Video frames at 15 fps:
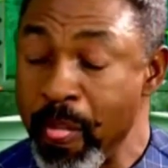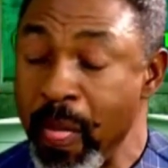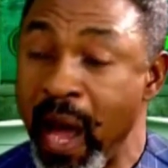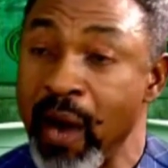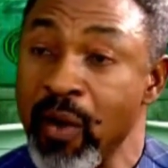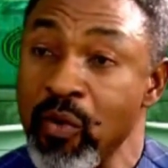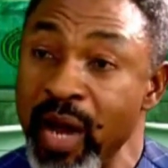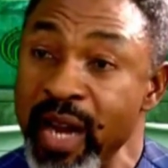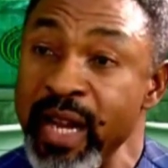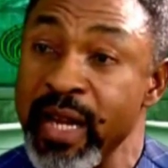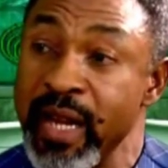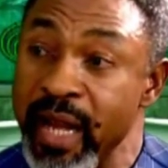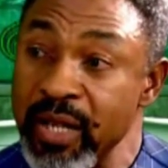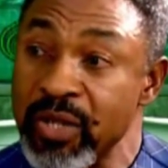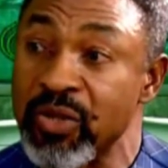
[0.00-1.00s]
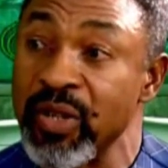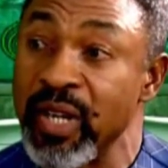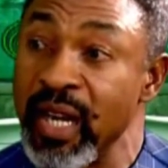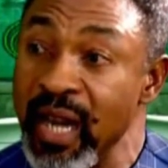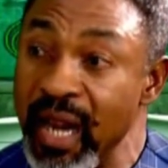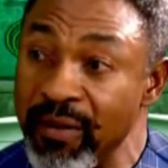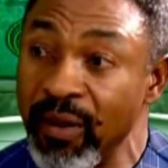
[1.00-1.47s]
And when it gets to
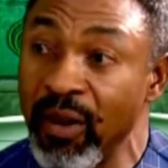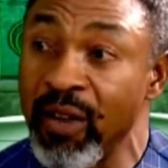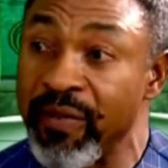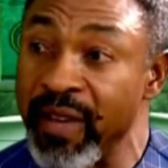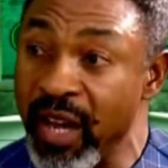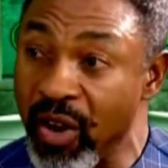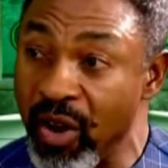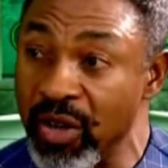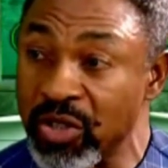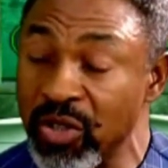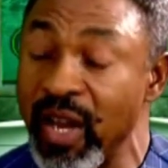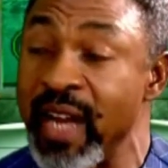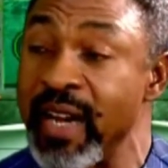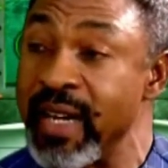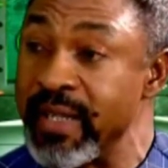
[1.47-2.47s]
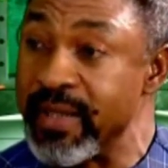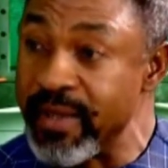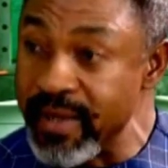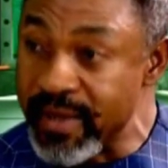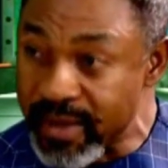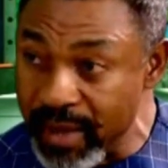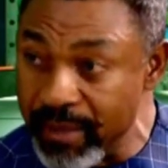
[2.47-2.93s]
the level of a culture and a
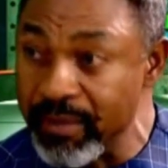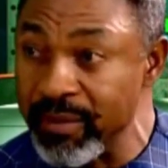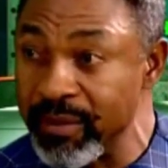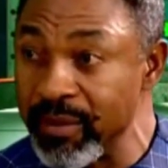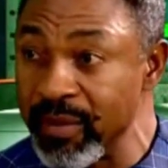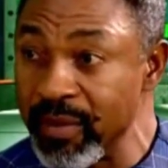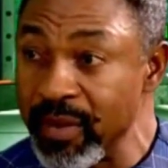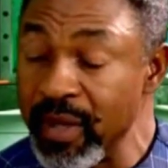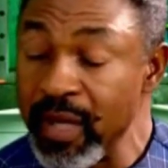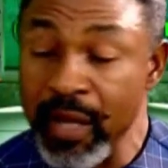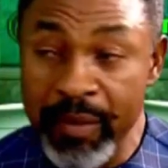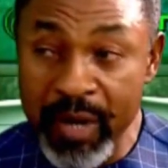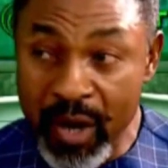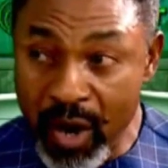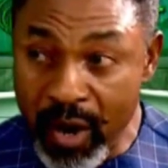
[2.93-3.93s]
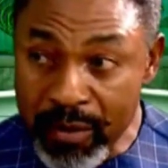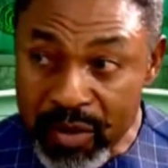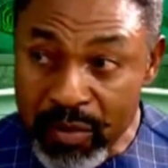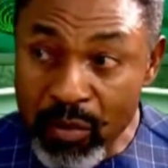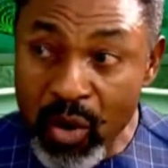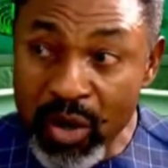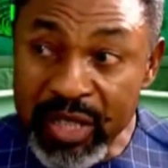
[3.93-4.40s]
system, it becomes
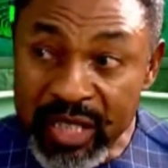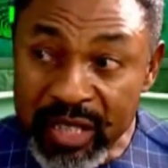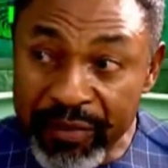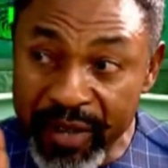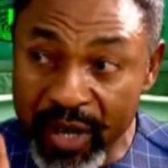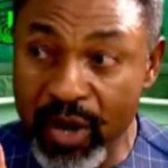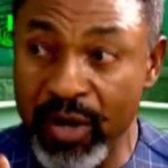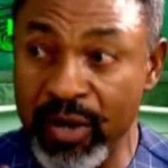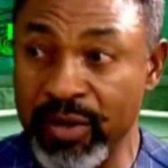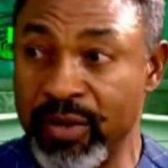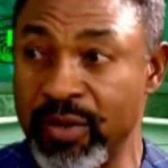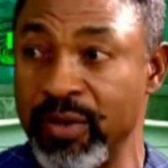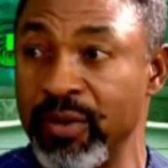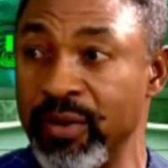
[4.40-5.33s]
more difficult